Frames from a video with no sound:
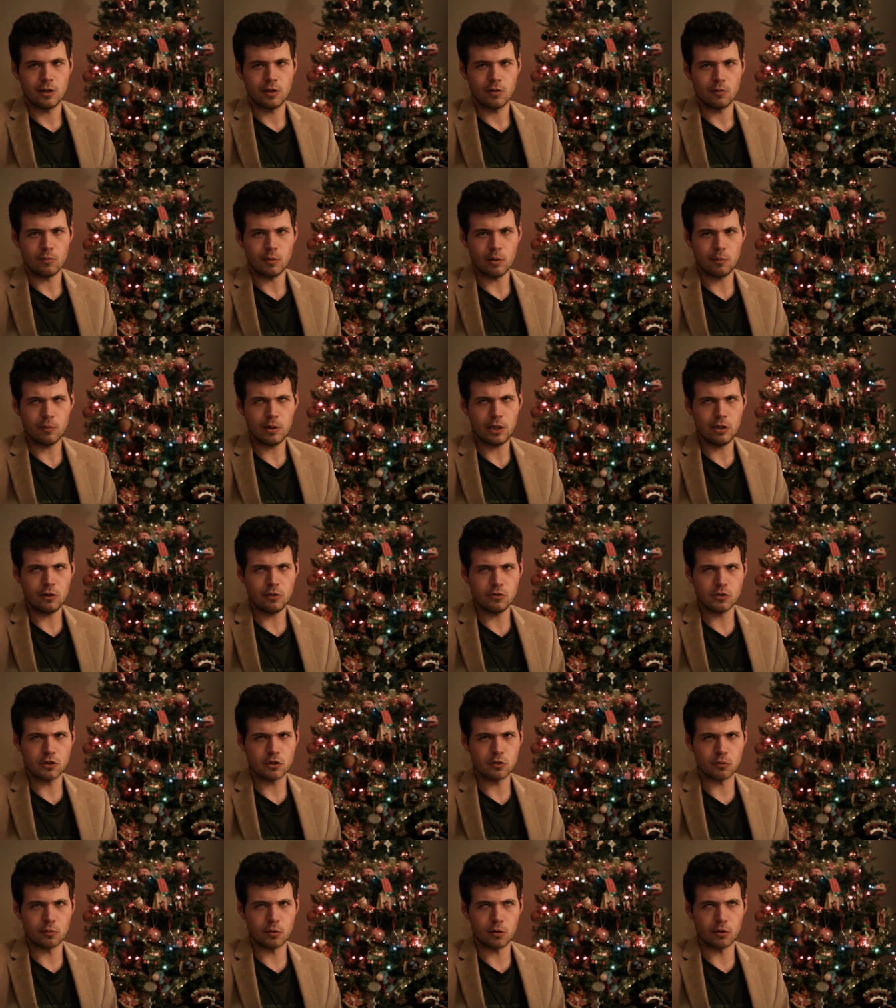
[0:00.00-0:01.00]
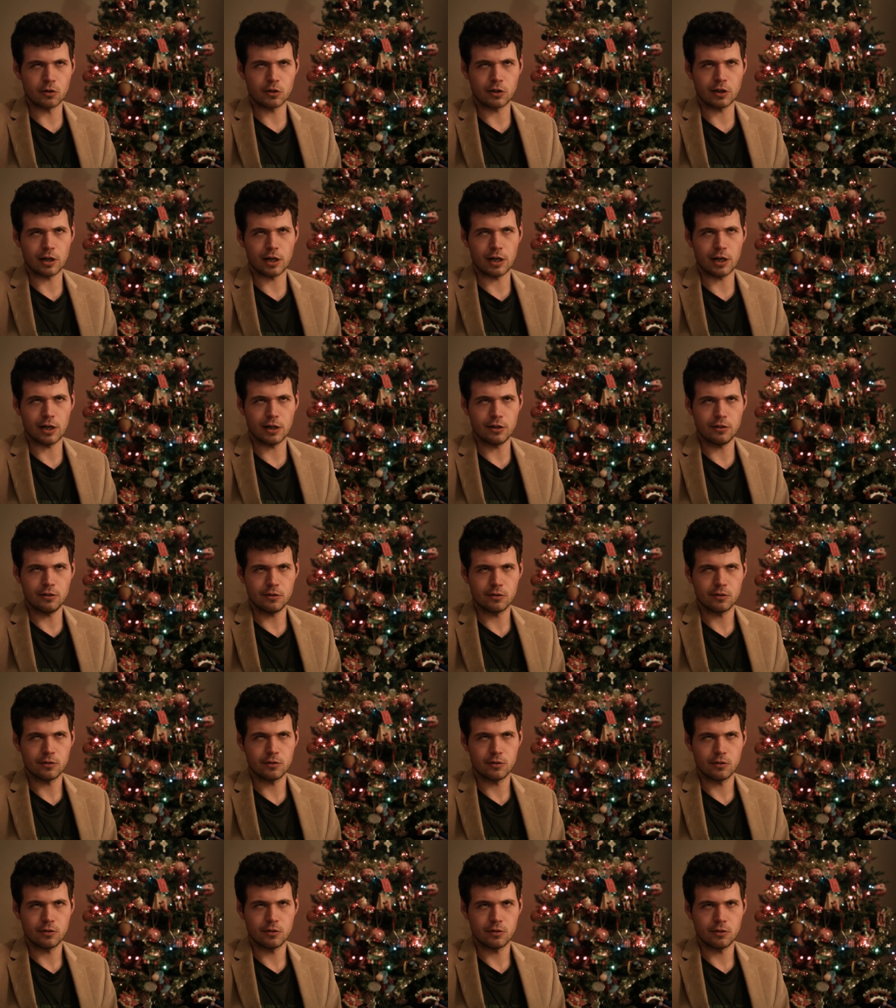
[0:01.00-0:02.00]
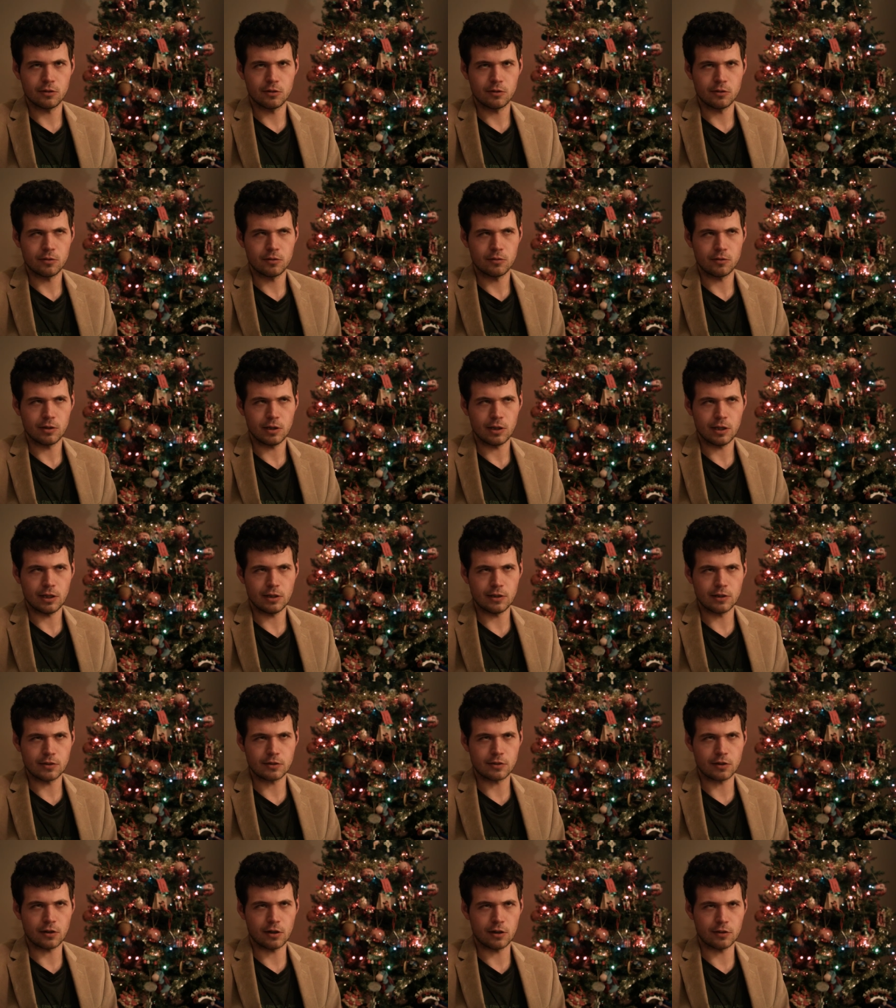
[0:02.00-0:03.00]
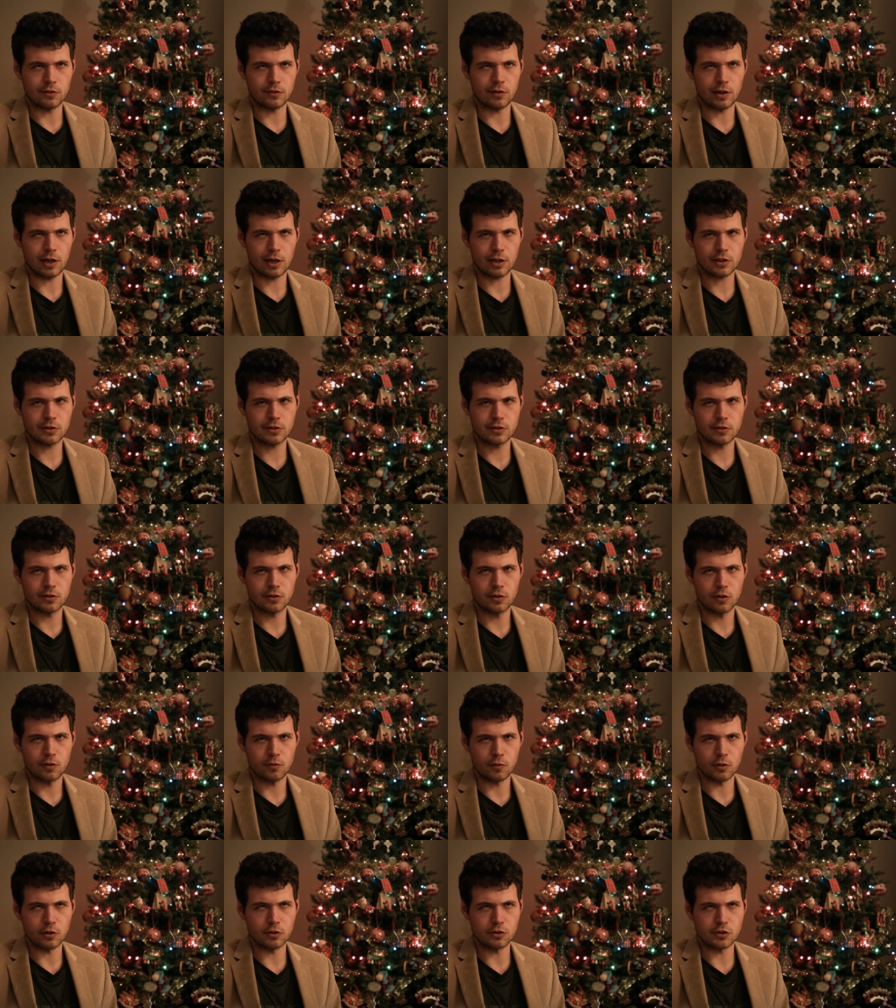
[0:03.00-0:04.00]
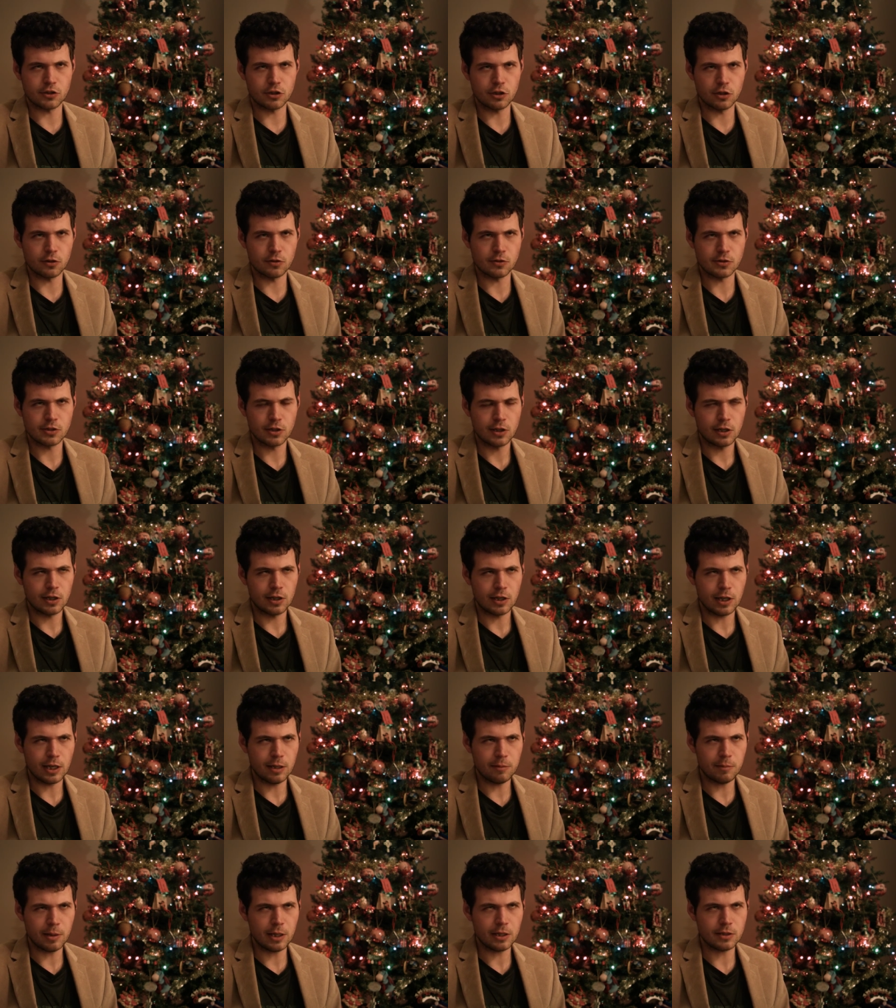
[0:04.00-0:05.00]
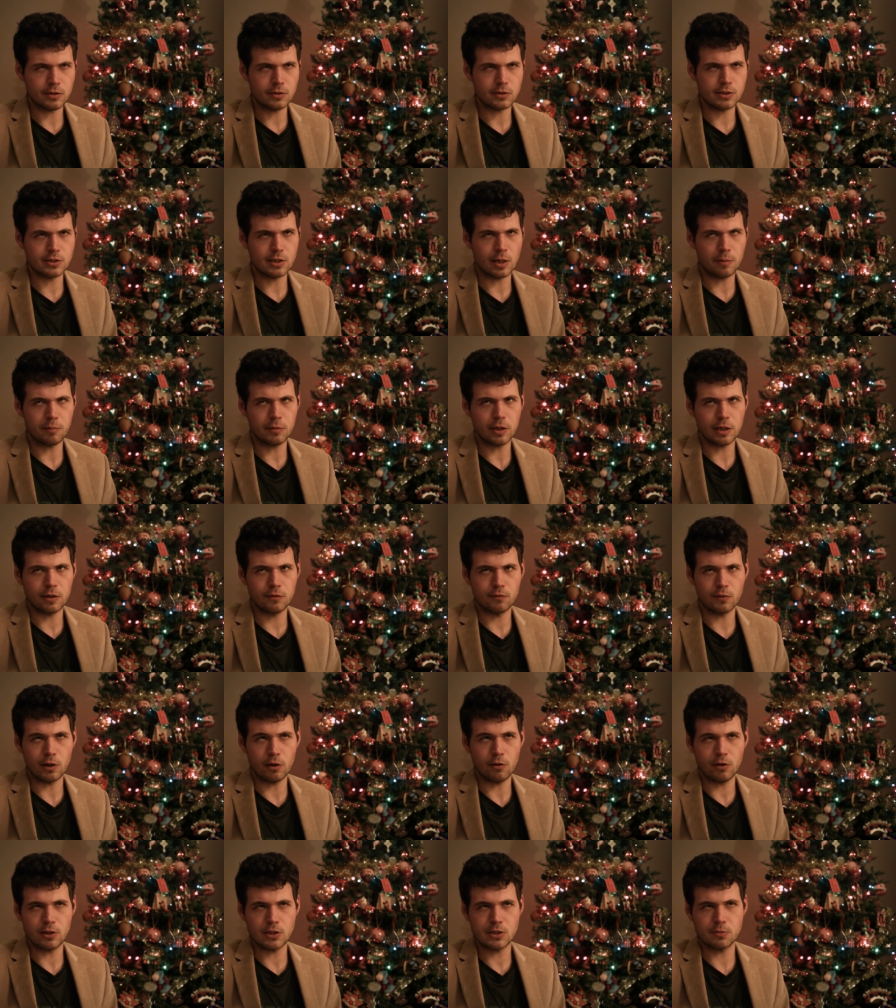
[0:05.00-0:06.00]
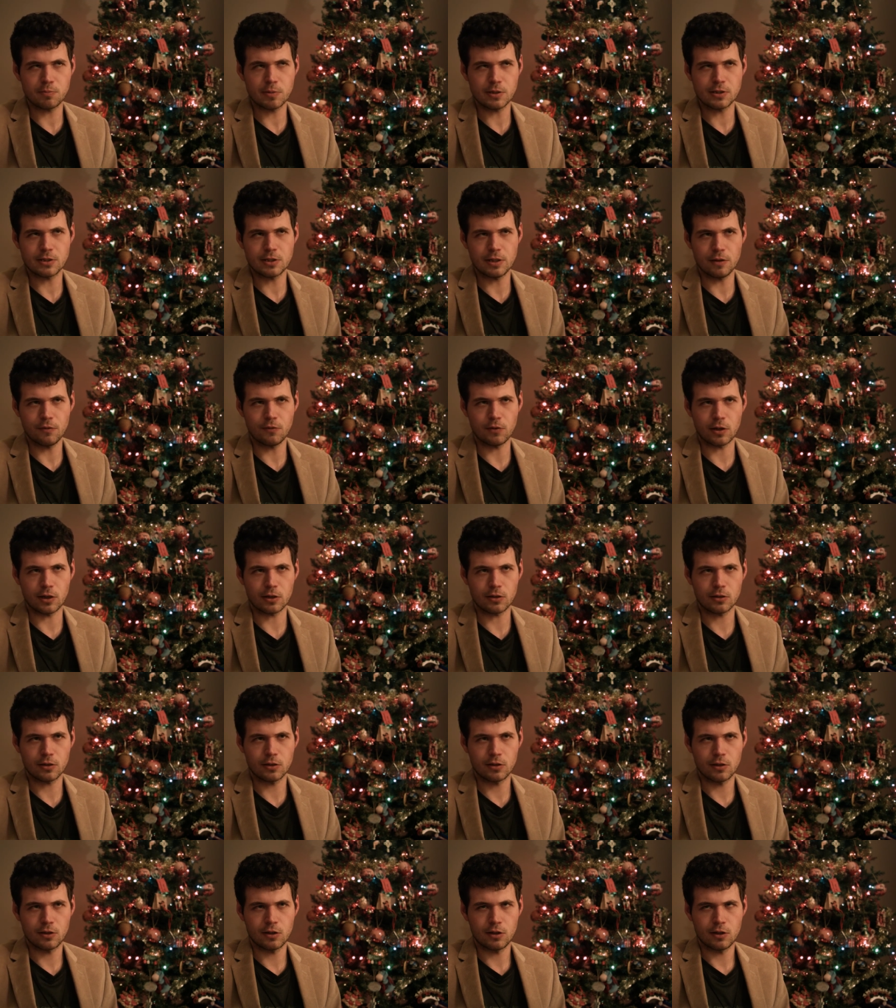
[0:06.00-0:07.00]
When we use the word God in this context for the Jews, it meant something very specific.